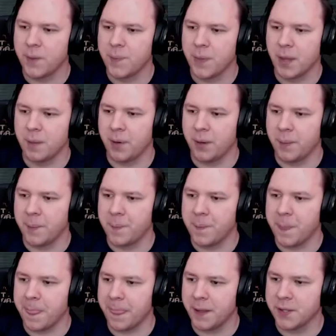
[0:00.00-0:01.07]
But
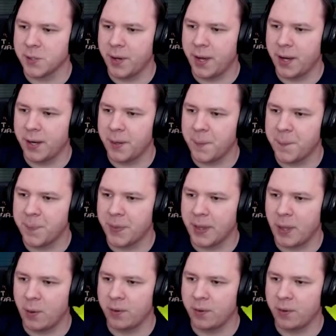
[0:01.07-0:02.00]
let's go ahead. Now we